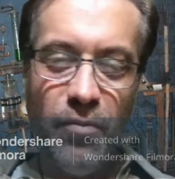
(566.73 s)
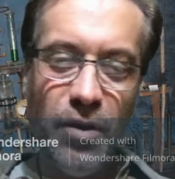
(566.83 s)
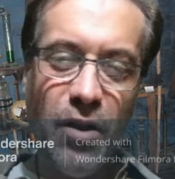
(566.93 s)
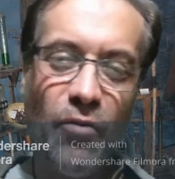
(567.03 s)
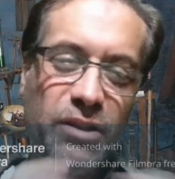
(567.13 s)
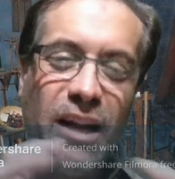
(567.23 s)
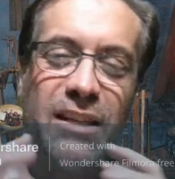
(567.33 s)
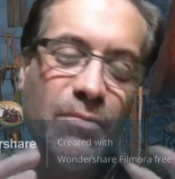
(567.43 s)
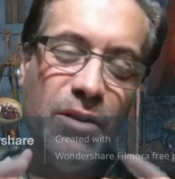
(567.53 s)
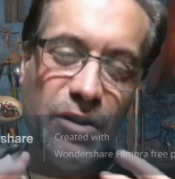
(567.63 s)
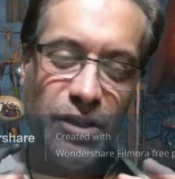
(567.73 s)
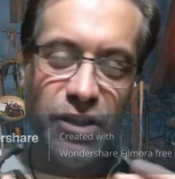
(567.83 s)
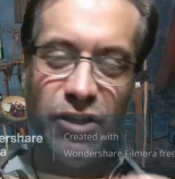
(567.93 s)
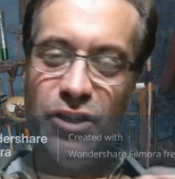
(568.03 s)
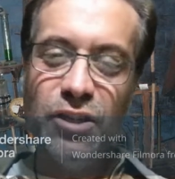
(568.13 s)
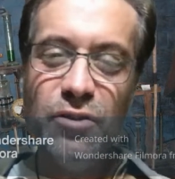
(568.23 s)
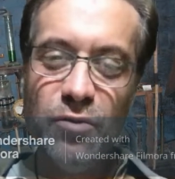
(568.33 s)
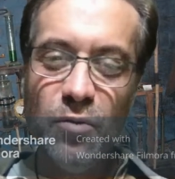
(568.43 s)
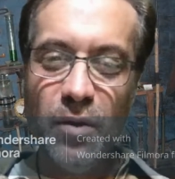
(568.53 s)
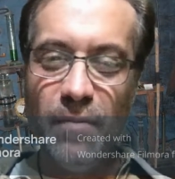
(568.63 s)
there's not something you could just
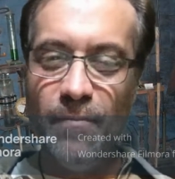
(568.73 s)
do